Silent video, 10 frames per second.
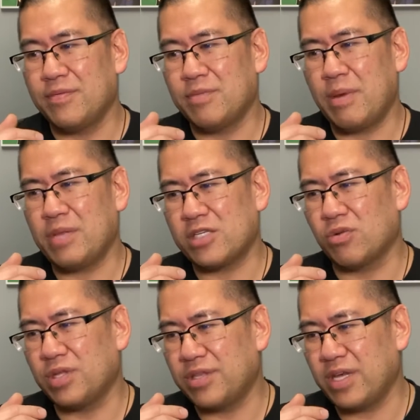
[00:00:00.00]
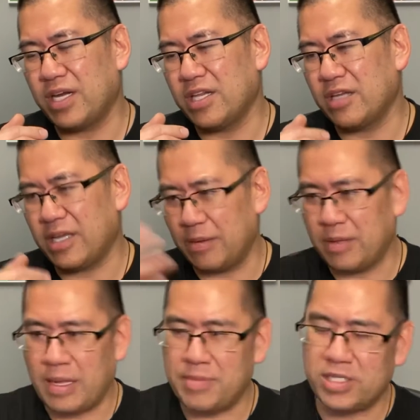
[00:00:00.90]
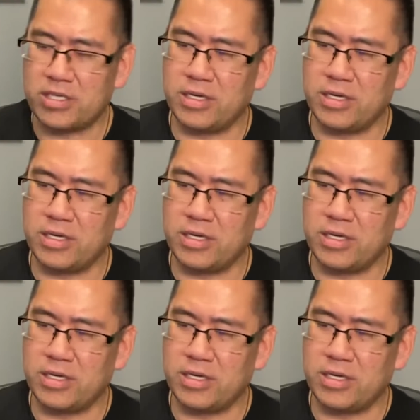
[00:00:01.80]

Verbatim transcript: maybe that's the only thing I didn't like. That means